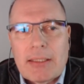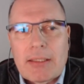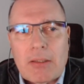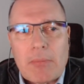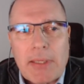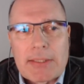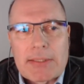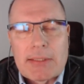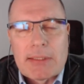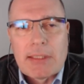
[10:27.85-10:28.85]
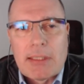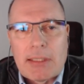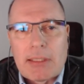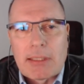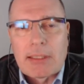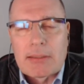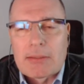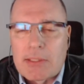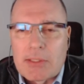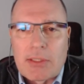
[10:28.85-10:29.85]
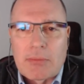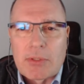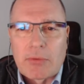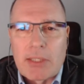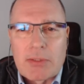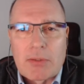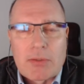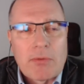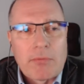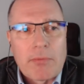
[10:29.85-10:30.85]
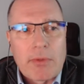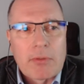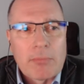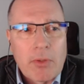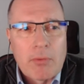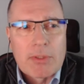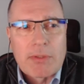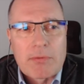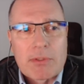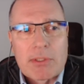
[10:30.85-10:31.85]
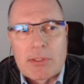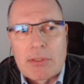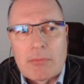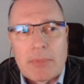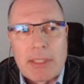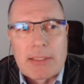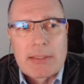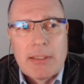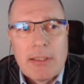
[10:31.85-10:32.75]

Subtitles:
complexity and systems arise not only from the components of the system, but